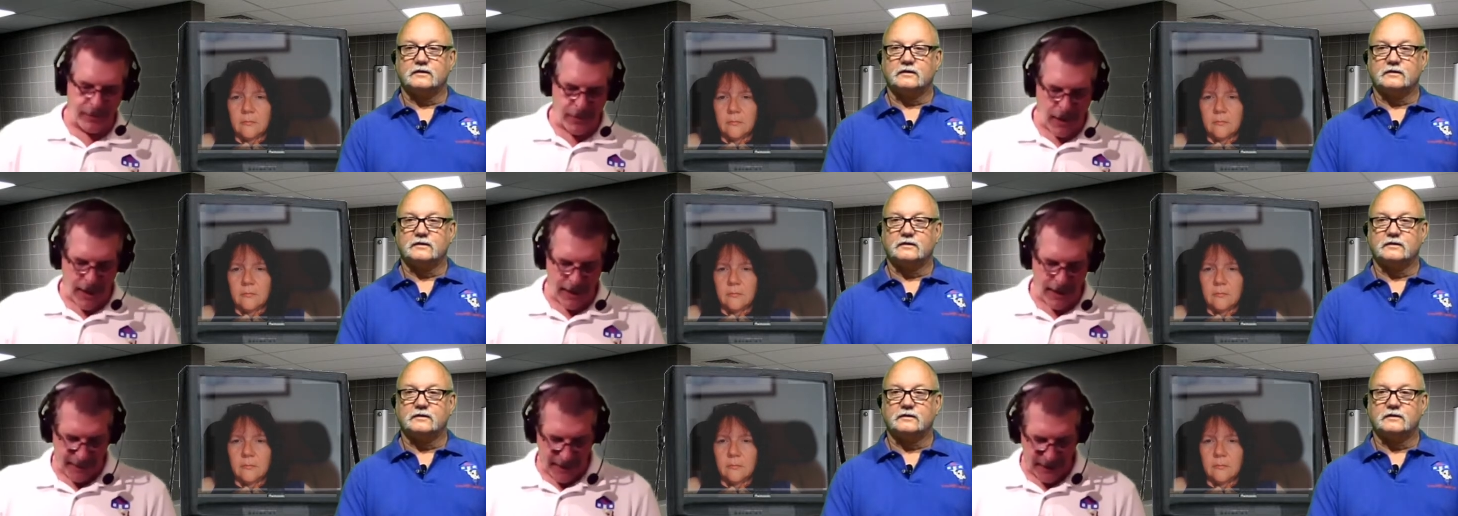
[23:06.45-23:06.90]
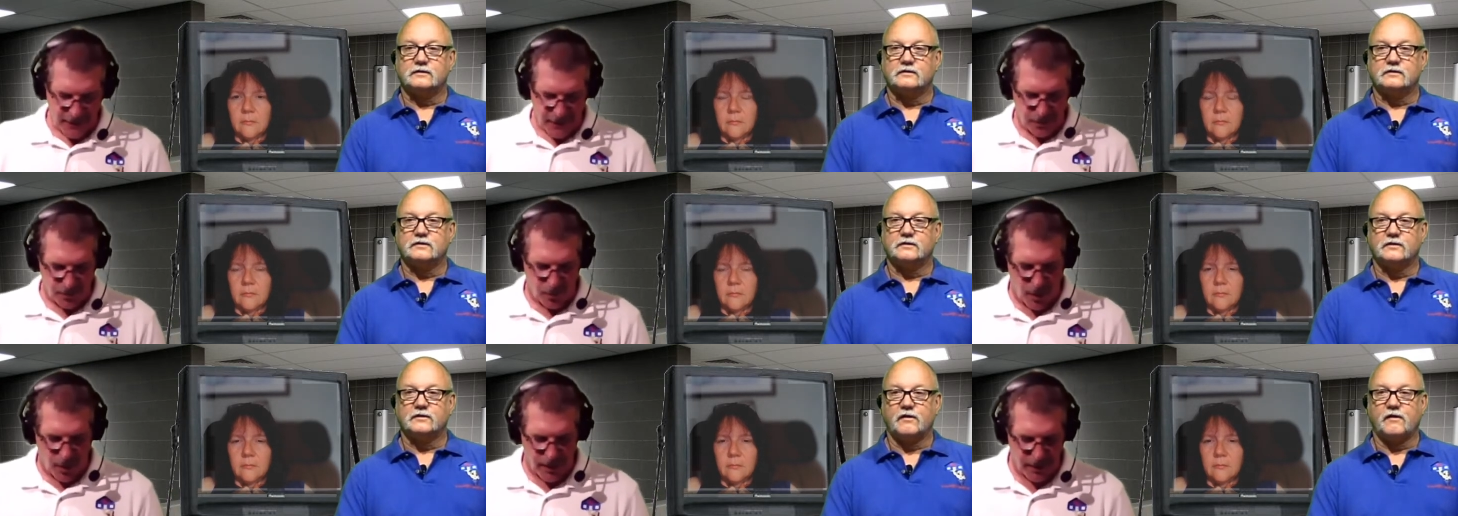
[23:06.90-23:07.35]
Speaker 1: We've talked
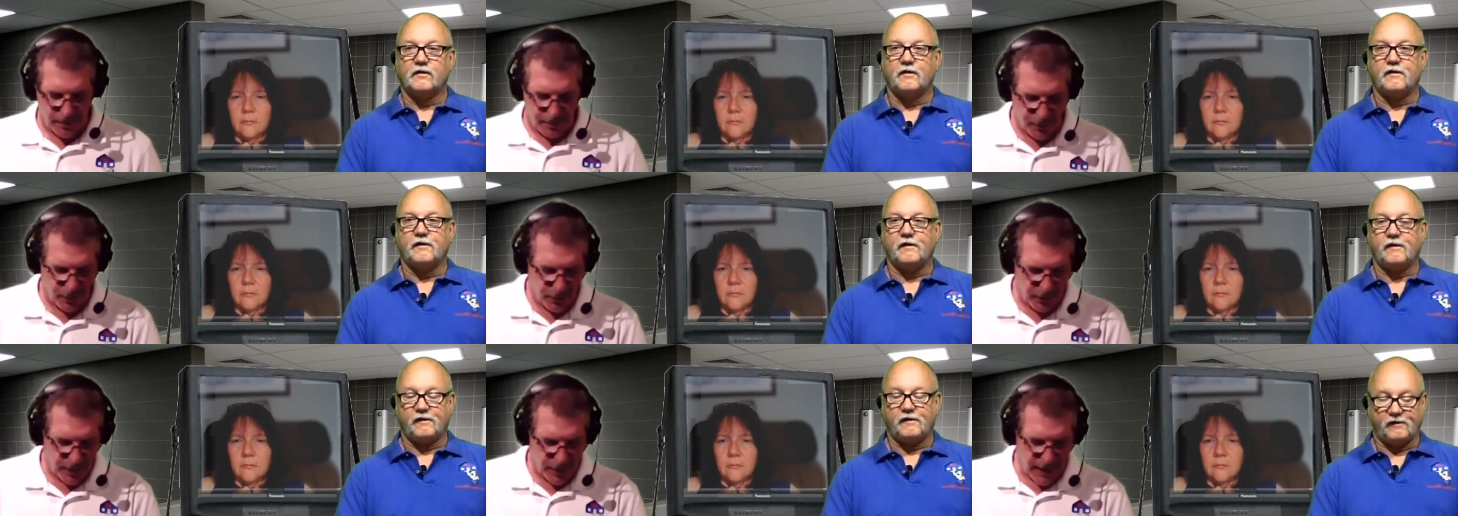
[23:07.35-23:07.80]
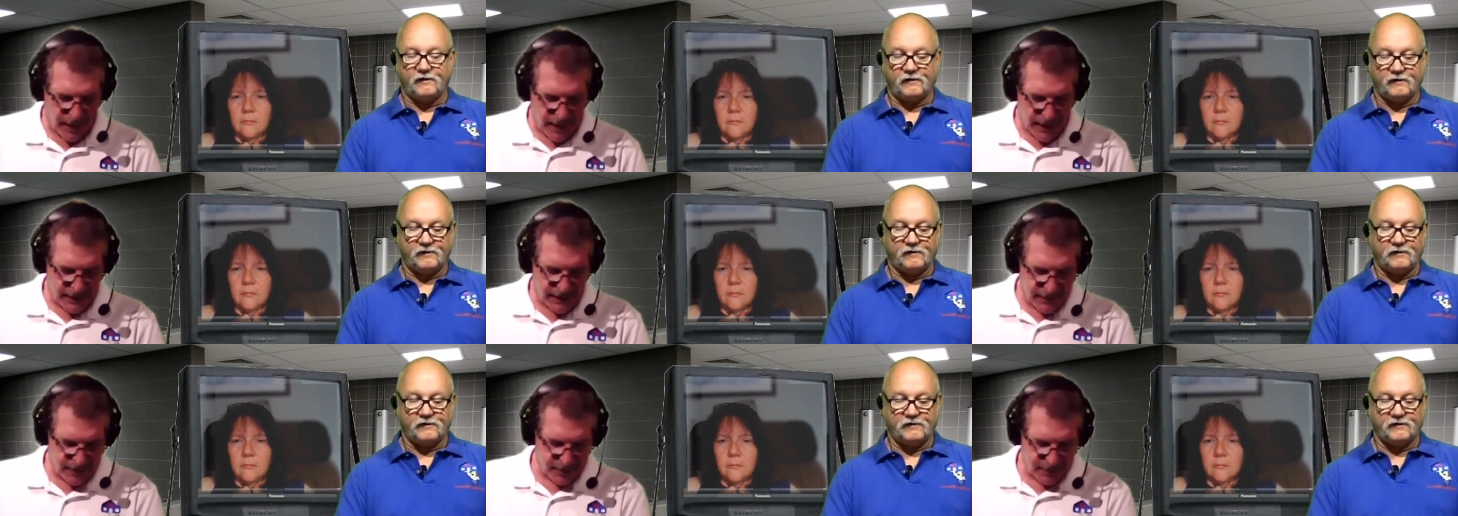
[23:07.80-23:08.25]
about some waterproof,
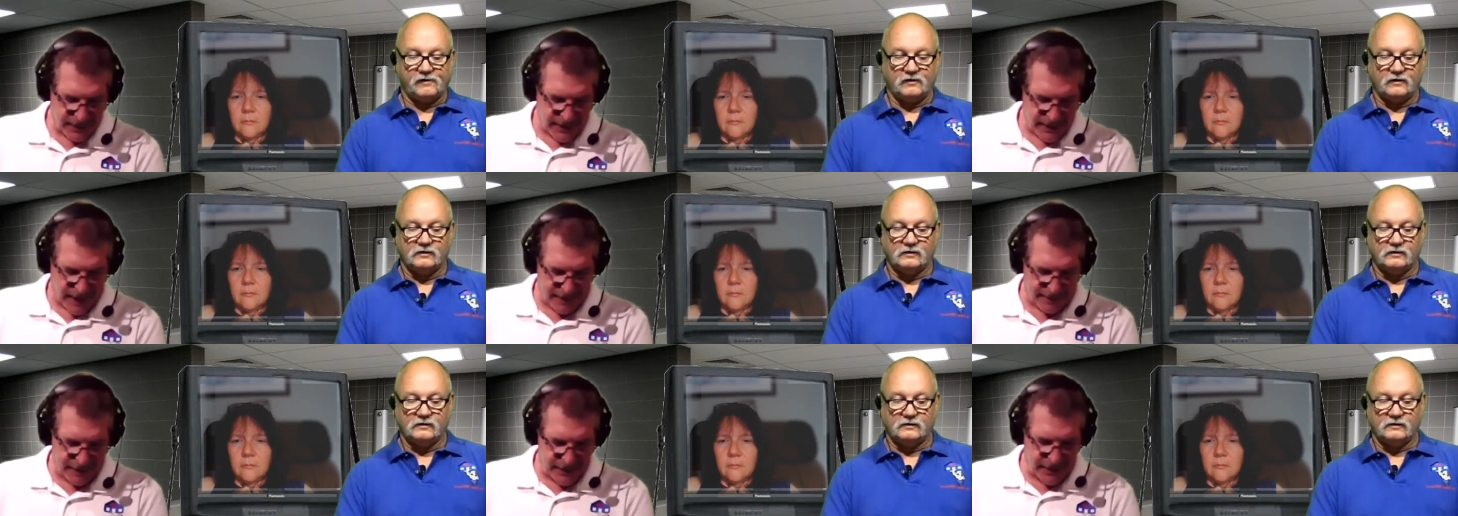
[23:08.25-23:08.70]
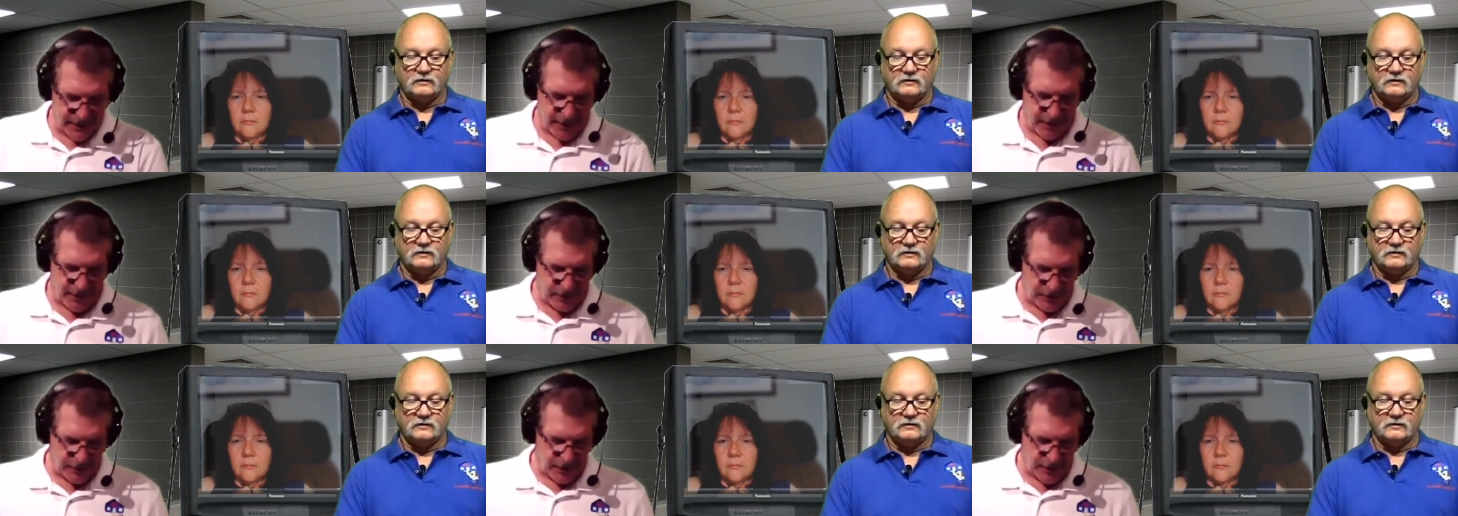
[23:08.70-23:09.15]
uh, some setting
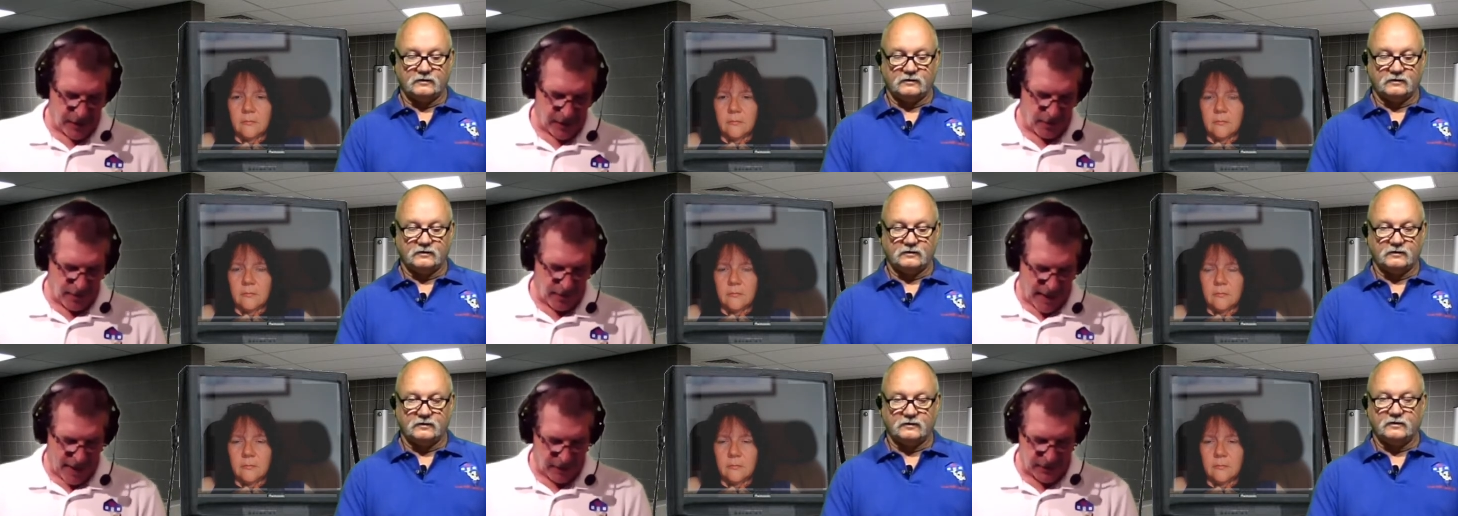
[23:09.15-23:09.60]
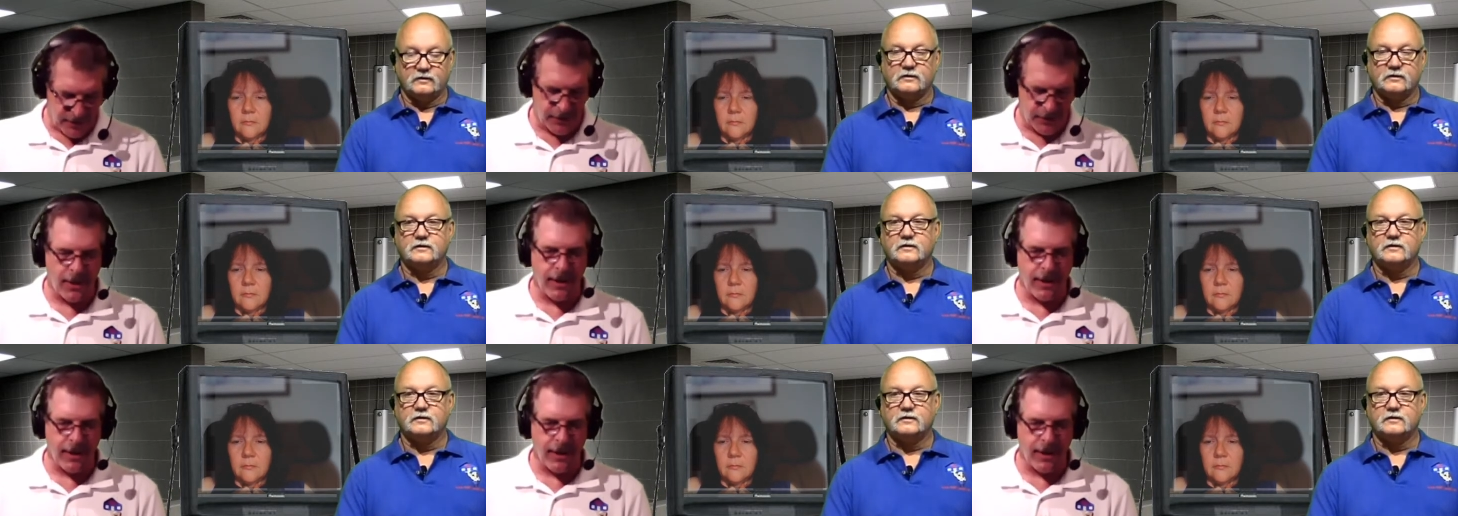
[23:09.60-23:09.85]
materials in our grouts.